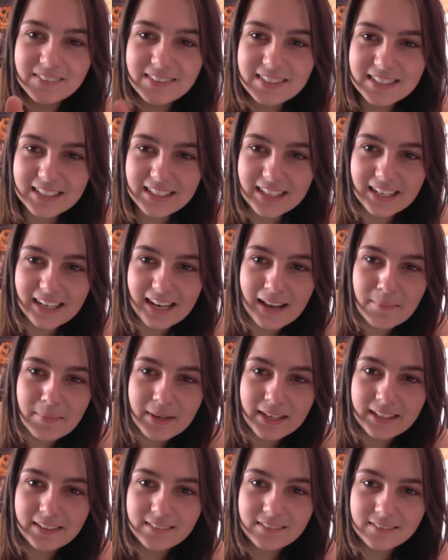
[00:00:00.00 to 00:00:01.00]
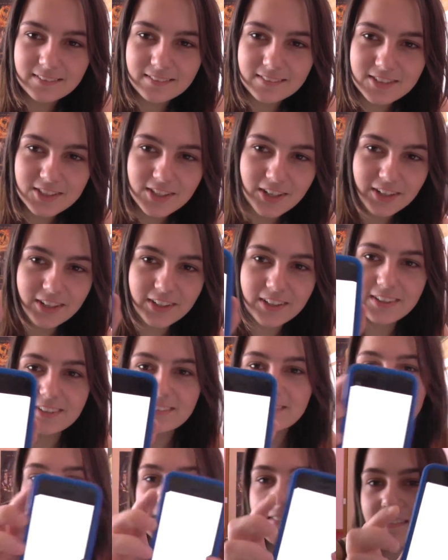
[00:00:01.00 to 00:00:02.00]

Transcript: Is it gonna let me show you?